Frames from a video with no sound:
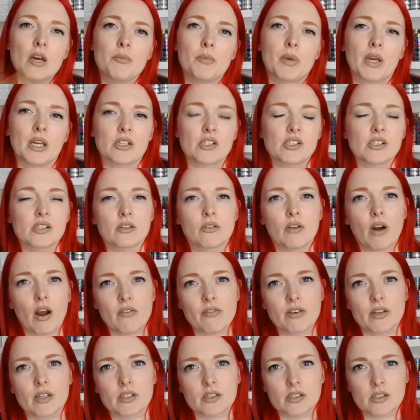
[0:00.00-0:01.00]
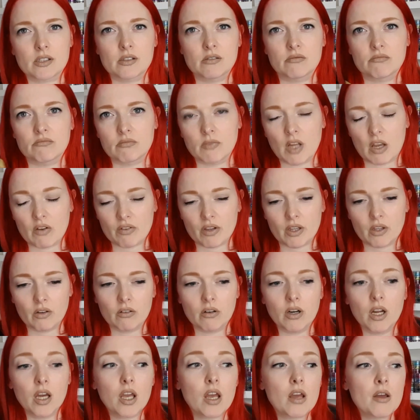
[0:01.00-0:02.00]
pictures and graphics and everything
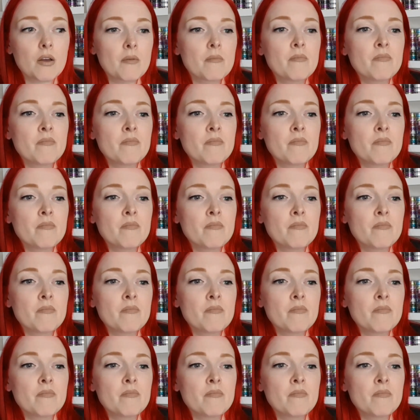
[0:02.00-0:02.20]
right.